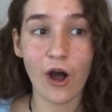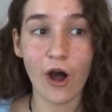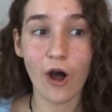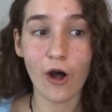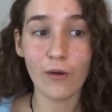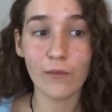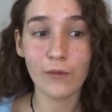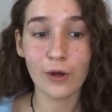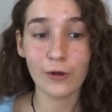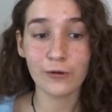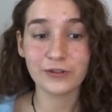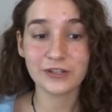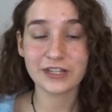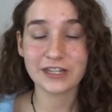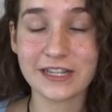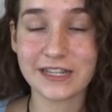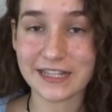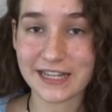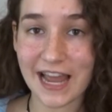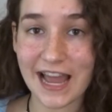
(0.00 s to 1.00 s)

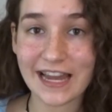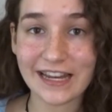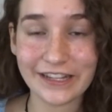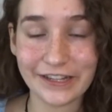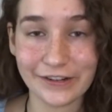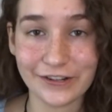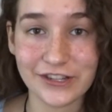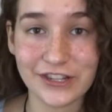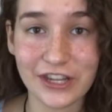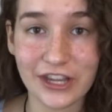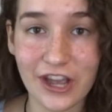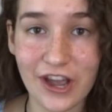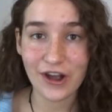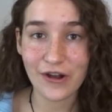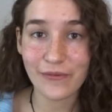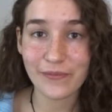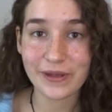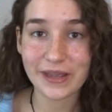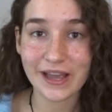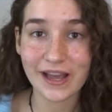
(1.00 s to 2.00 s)
almost 10 years
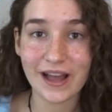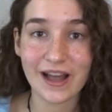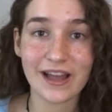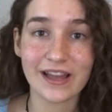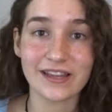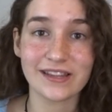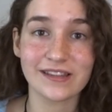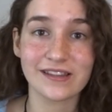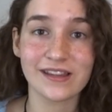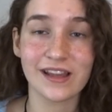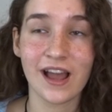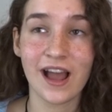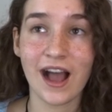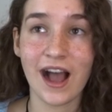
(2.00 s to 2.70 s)
ago, because